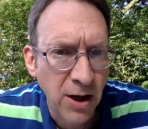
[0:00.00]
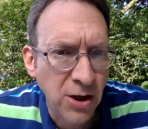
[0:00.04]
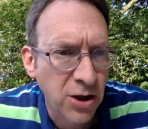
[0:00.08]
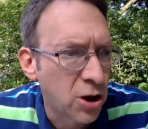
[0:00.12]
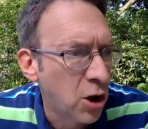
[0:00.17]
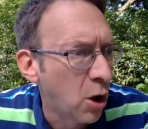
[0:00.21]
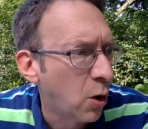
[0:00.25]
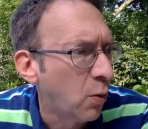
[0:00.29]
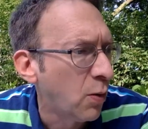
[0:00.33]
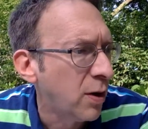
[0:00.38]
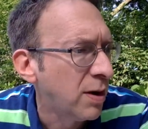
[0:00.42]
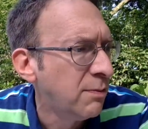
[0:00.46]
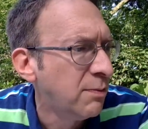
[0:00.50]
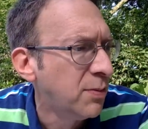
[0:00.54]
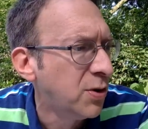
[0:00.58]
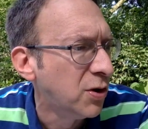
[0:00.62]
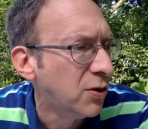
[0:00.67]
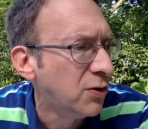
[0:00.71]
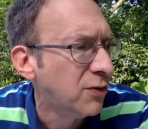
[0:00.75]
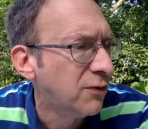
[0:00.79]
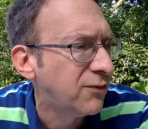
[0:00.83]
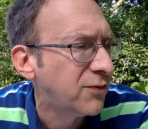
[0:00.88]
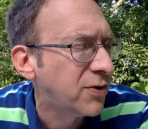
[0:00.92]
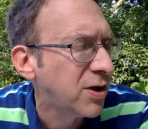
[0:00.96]
No one
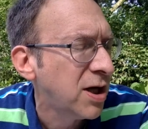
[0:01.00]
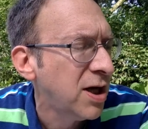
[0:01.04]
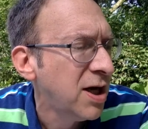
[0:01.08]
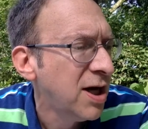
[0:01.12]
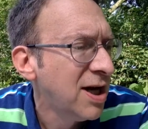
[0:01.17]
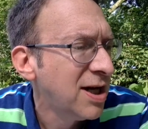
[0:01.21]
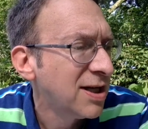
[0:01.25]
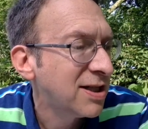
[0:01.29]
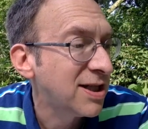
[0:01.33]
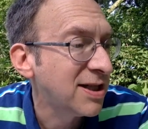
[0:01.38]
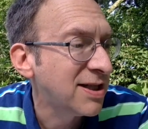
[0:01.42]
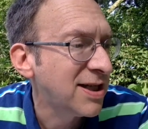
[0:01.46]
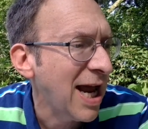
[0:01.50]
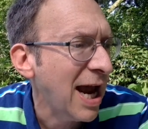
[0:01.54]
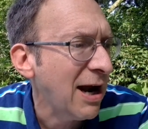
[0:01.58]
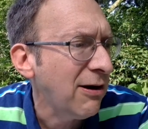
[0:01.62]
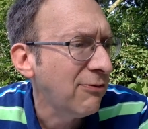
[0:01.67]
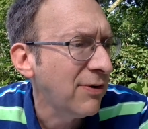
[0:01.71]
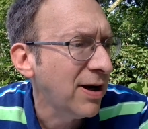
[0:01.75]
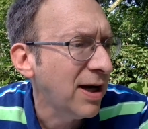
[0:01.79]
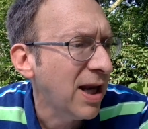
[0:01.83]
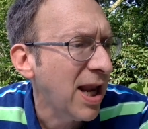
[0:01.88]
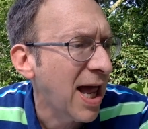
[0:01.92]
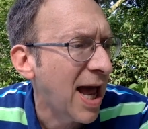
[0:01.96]
moved. Tendai
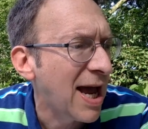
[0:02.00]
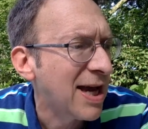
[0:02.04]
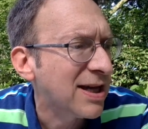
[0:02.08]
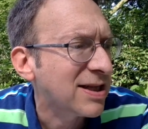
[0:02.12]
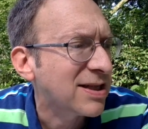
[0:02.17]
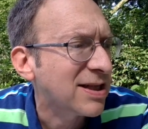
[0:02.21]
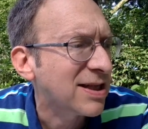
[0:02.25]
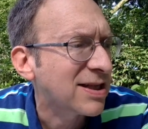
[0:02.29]
realized